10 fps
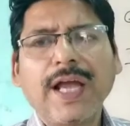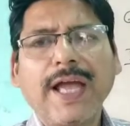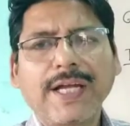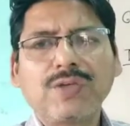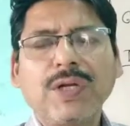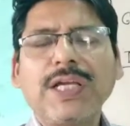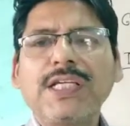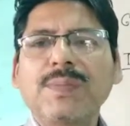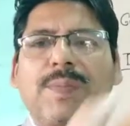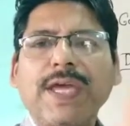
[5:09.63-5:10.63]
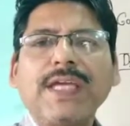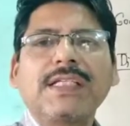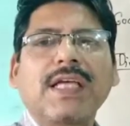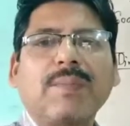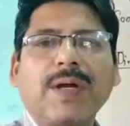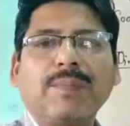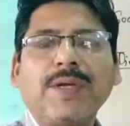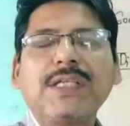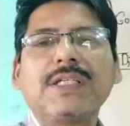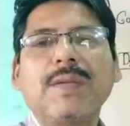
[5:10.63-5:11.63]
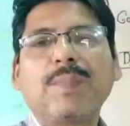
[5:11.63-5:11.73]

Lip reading: Actually he is paying someone, means